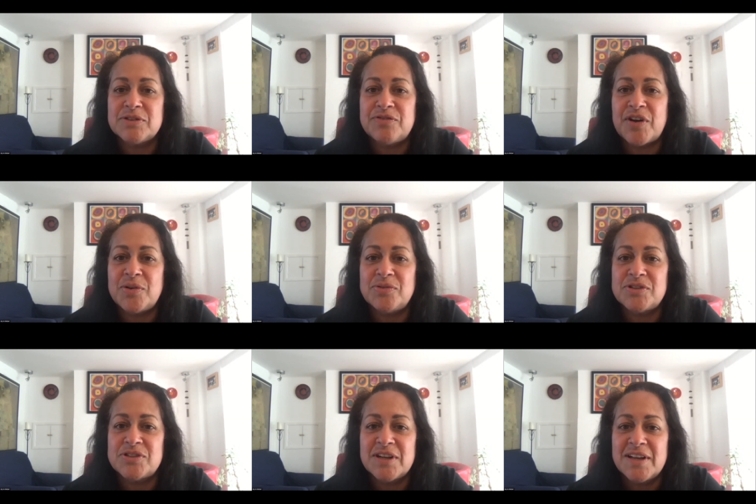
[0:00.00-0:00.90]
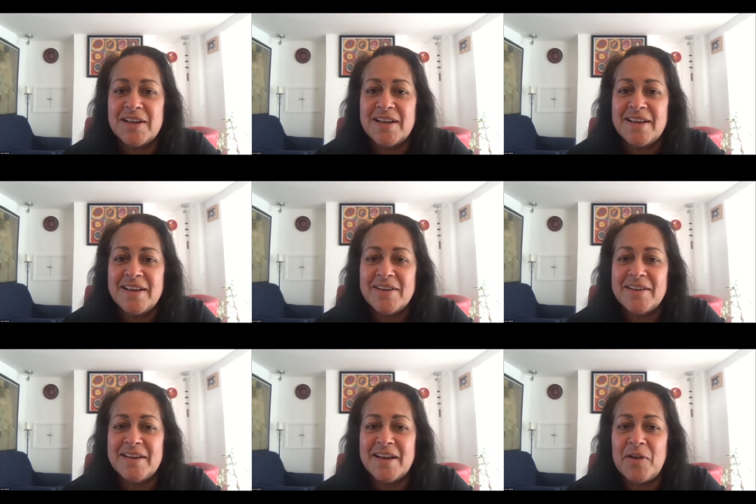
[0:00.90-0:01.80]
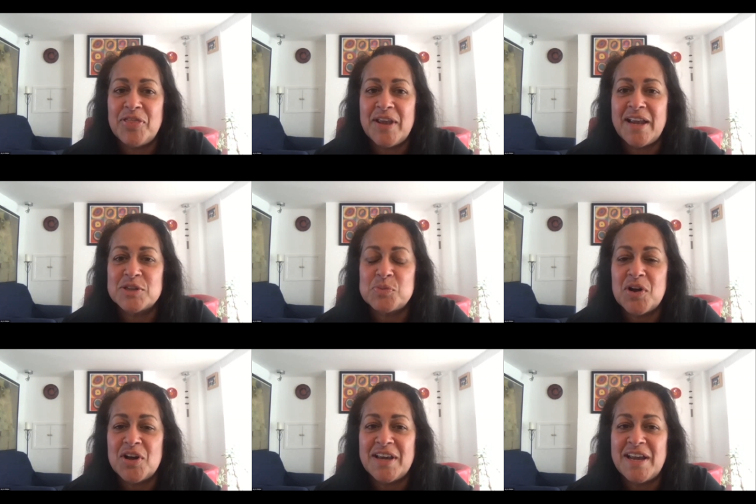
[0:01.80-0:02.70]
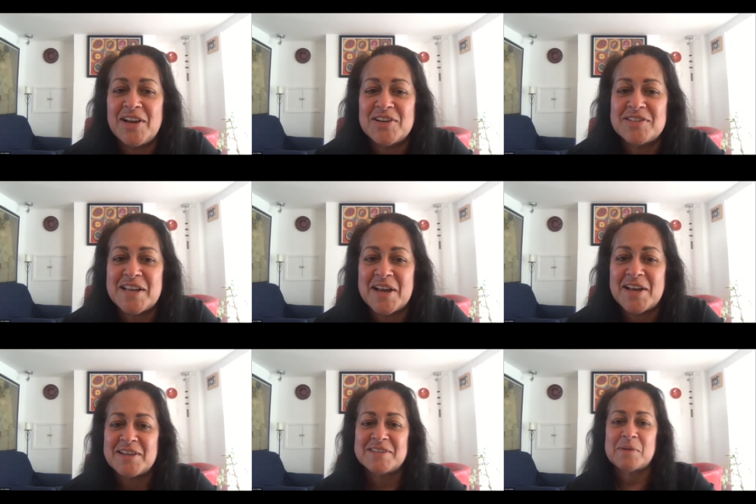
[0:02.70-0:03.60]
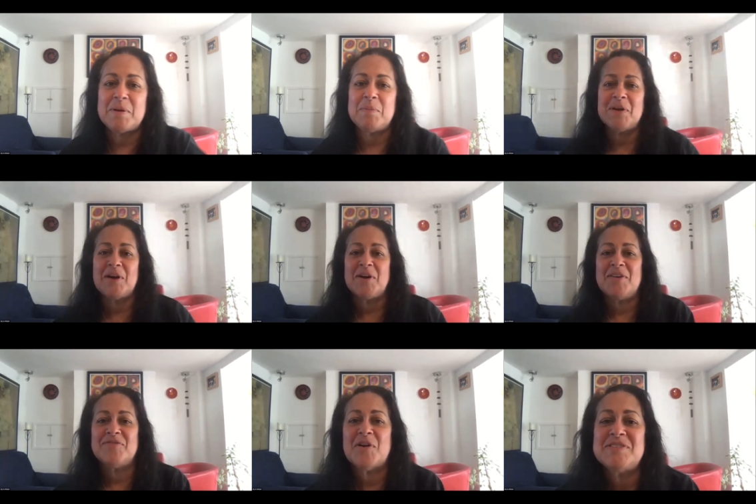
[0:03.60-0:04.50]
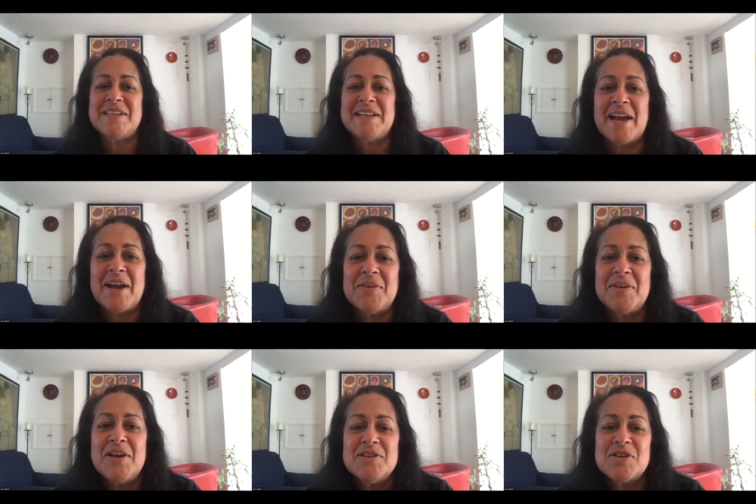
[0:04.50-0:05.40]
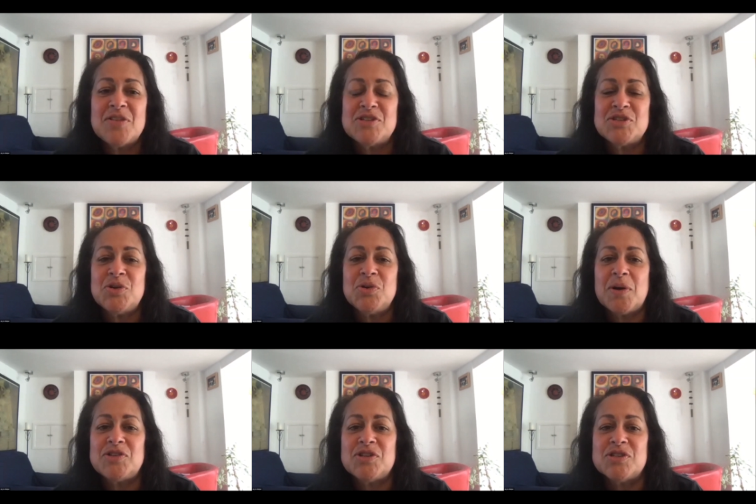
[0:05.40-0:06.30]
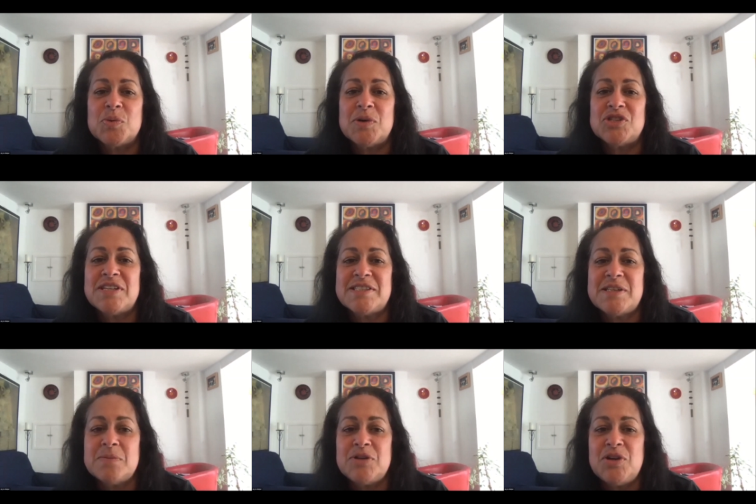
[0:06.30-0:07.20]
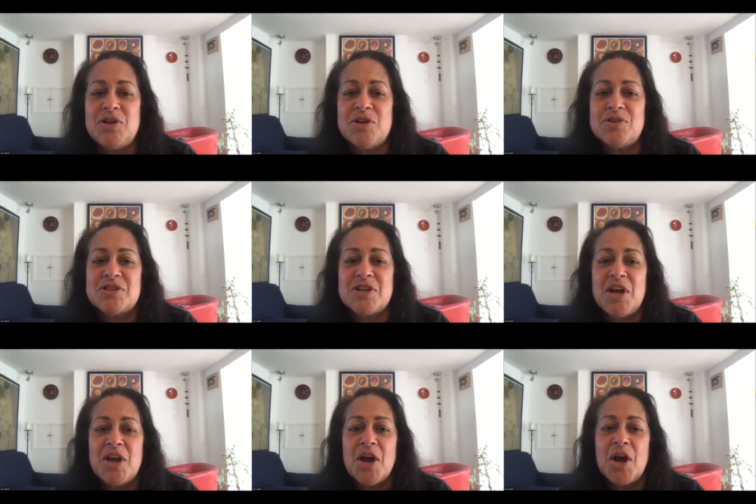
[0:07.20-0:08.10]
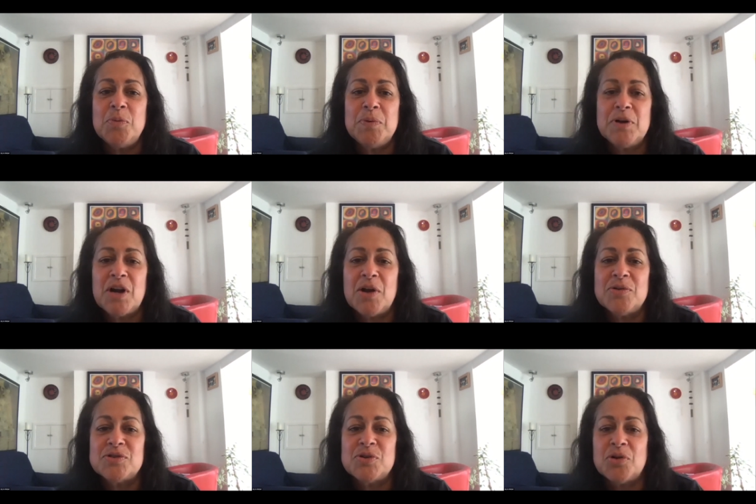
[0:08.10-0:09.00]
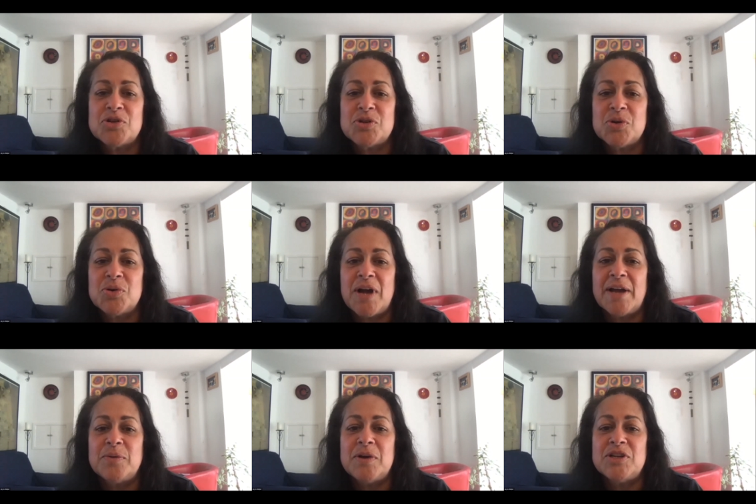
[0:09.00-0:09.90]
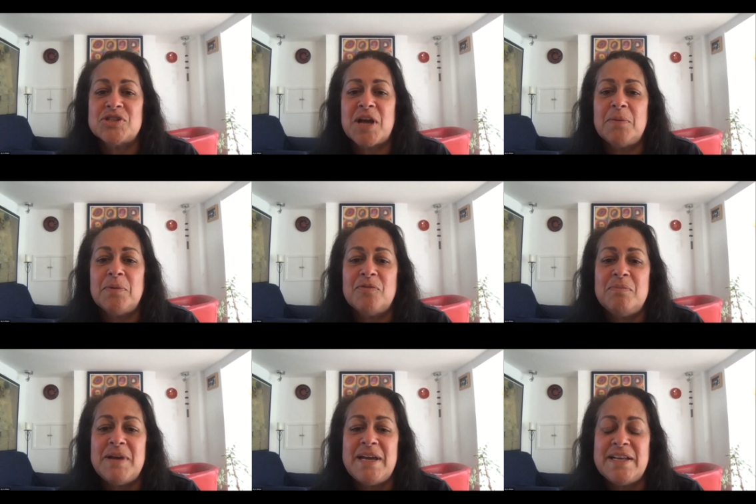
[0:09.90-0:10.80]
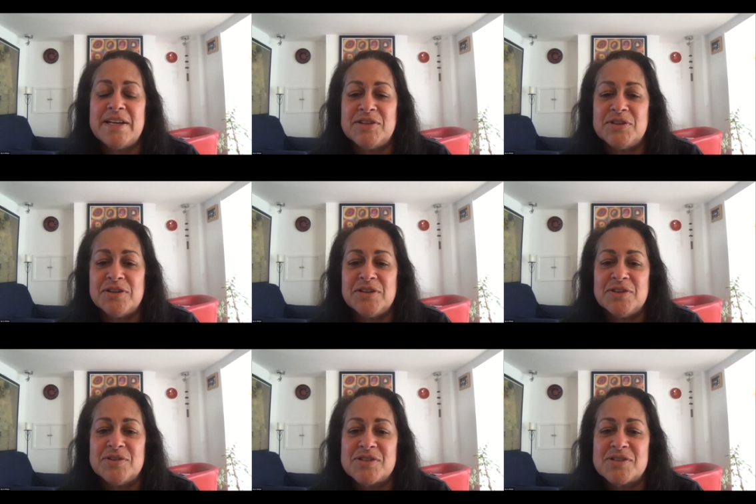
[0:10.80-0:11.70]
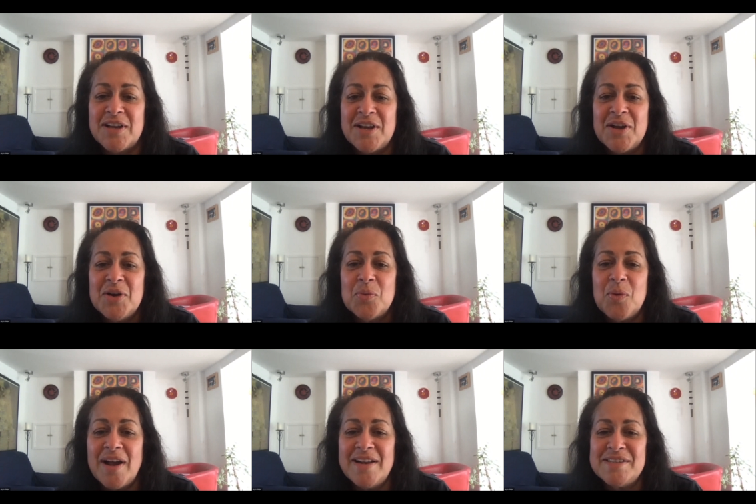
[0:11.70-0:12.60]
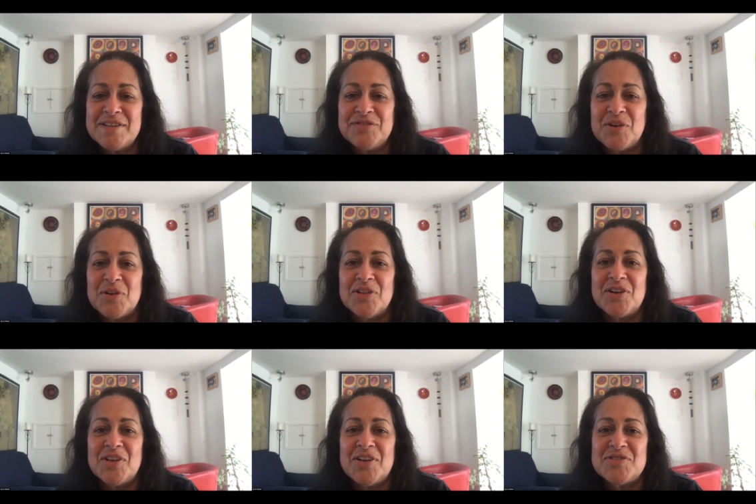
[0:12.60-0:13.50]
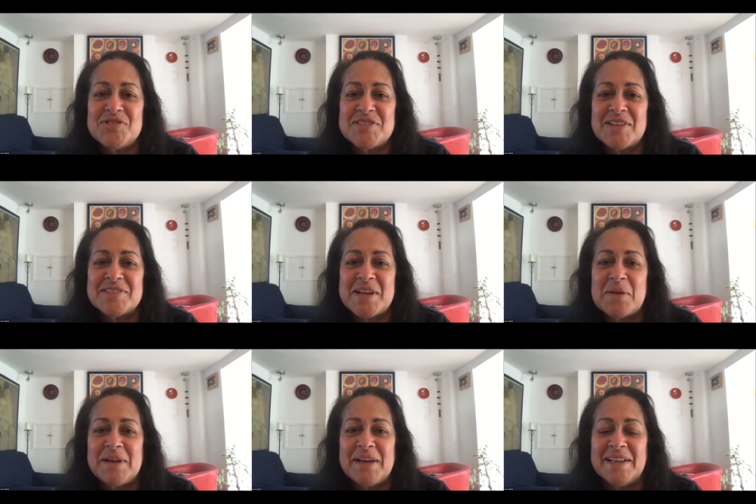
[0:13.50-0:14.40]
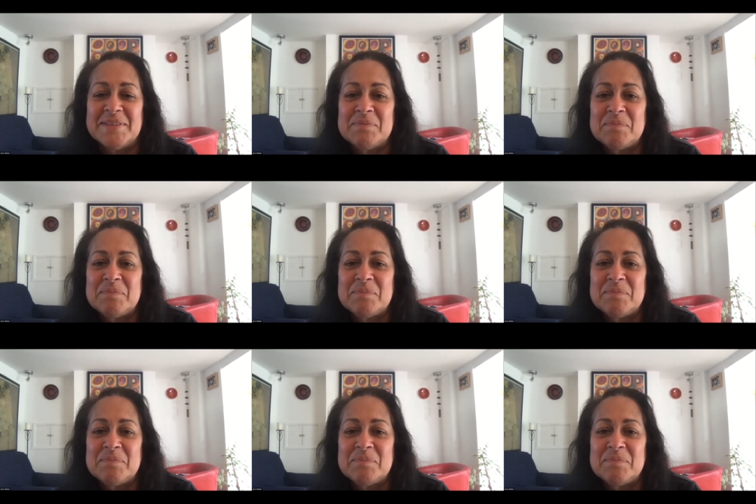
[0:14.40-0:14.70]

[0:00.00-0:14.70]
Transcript: vote. Yeah, I think it's working because some people are voting now. So there's 2 questions. Which system do you use? Open, closed, not sure. And which type of media do you use? Wonderful. Look at those results coming in.